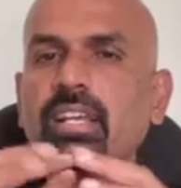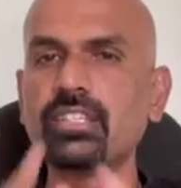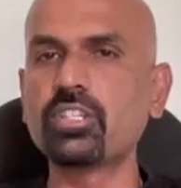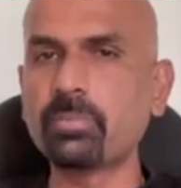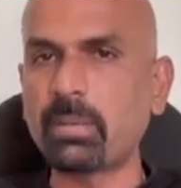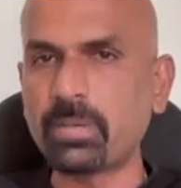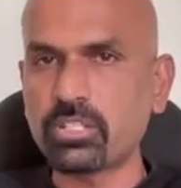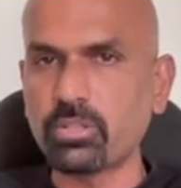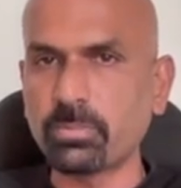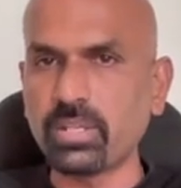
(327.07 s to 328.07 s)
this is my
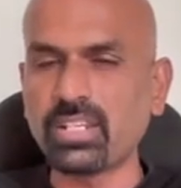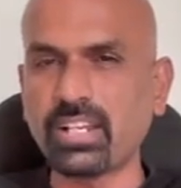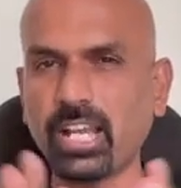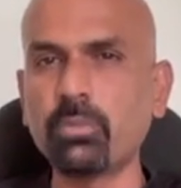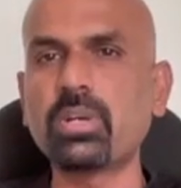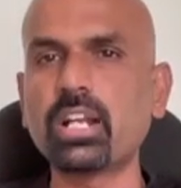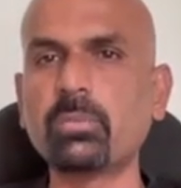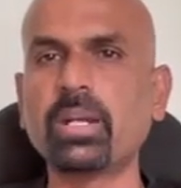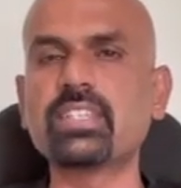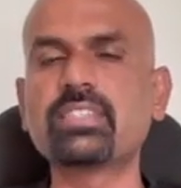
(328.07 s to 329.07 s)
personal opinion, I would
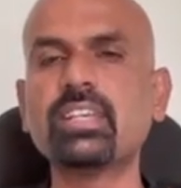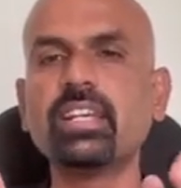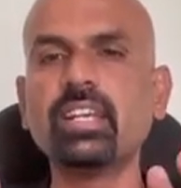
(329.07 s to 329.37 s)
advise,